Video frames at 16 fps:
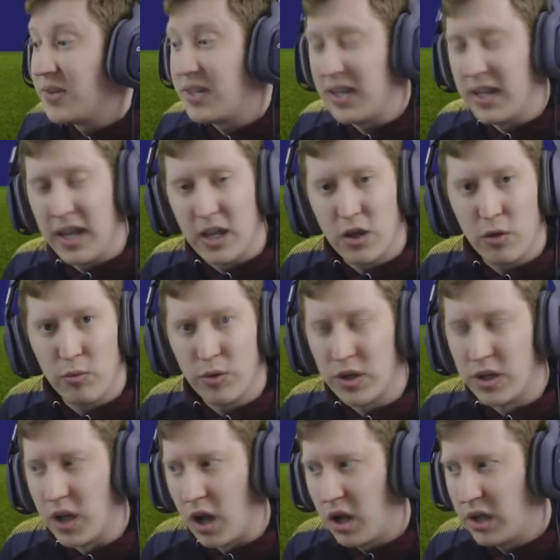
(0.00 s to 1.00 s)
Diego
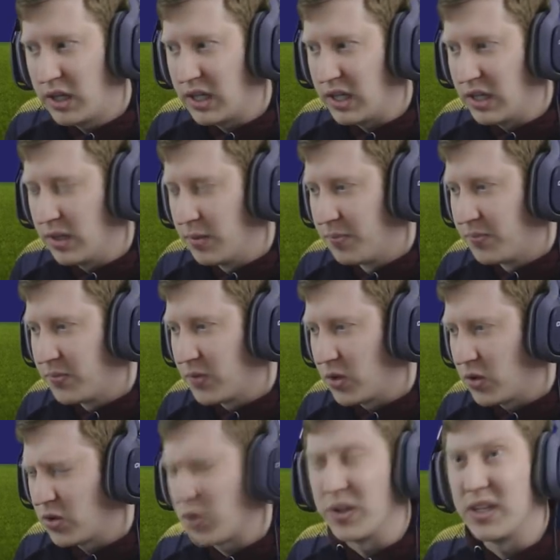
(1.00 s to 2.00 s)
Rugani,
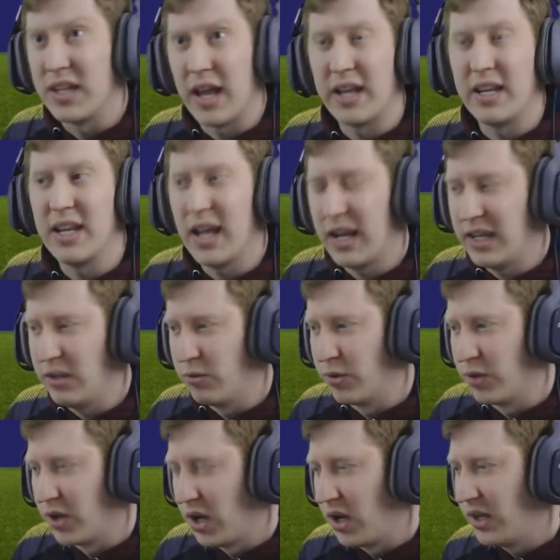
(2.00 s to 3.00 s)
sorry, Daniele
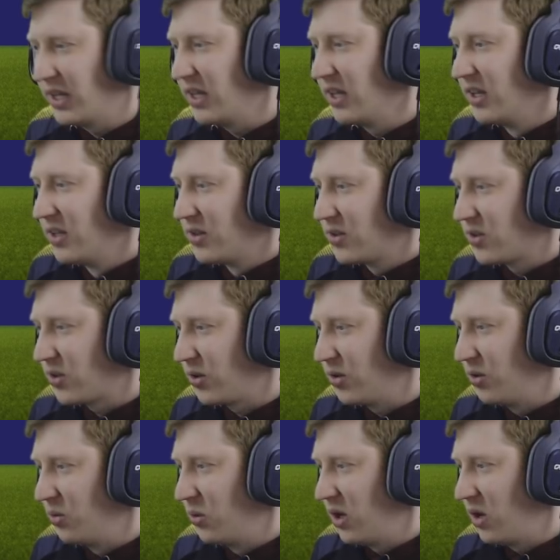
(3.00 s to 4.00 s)
Rugani
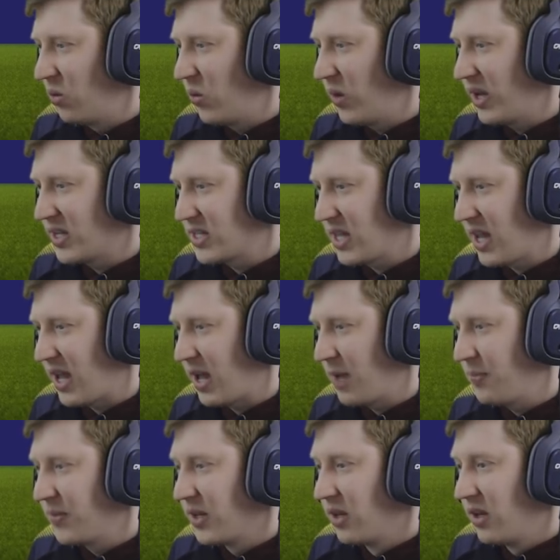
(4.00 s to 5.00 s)
to uh, West
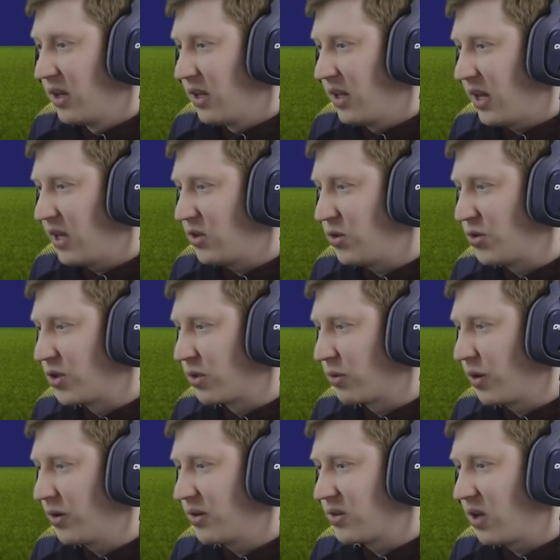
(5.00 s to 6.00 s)
Ham, Jesus
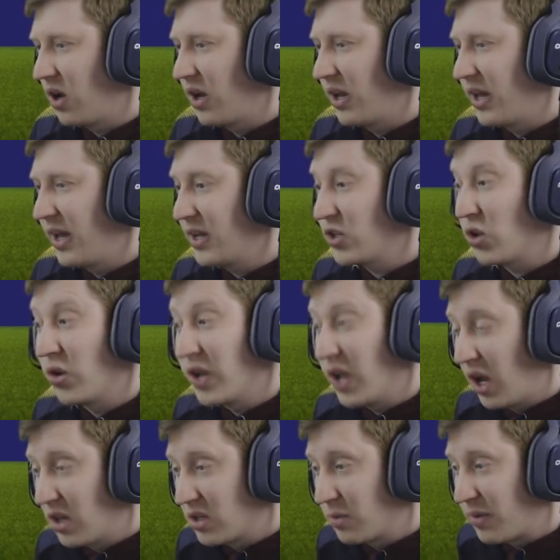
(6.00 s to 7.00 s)
Corona to Ajax,
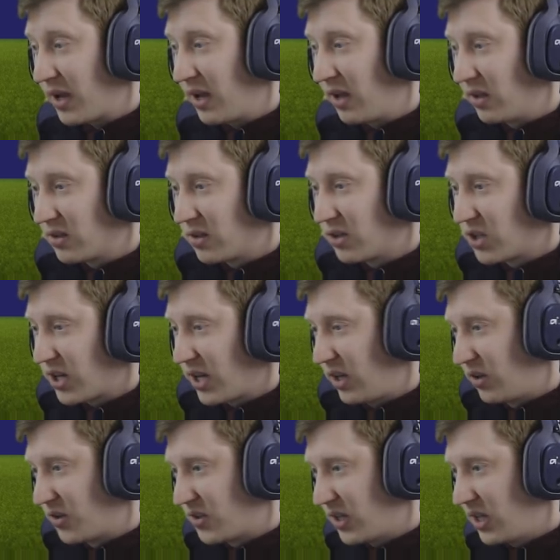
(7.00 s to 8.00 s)
Oyarzabal to
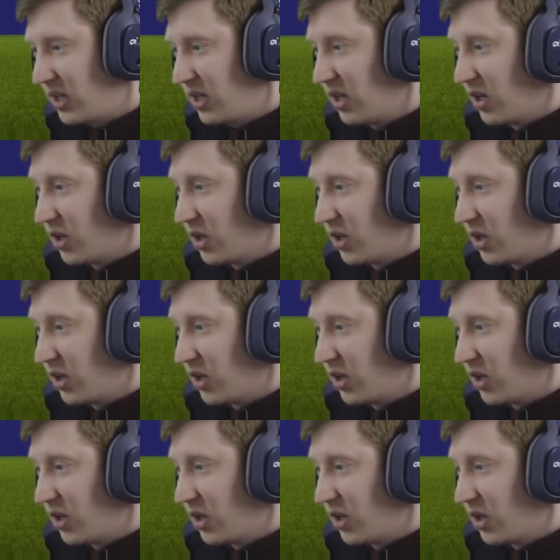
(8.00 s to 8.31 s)
Chelsea,